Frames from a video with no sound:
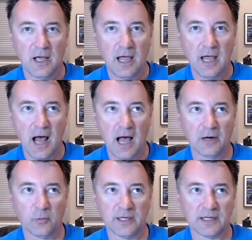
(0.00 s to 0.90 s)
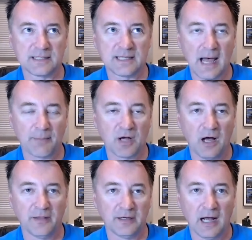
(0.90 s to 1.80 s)
And how do we adapt
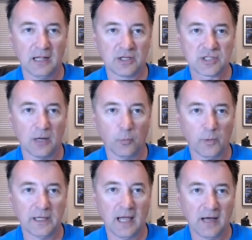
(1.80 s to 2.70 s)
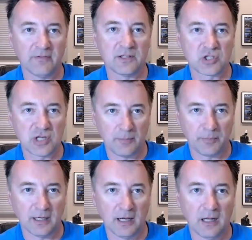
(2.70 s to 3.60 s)
all the knowledge that we have as
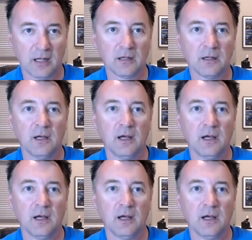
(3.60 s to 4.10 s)
JPL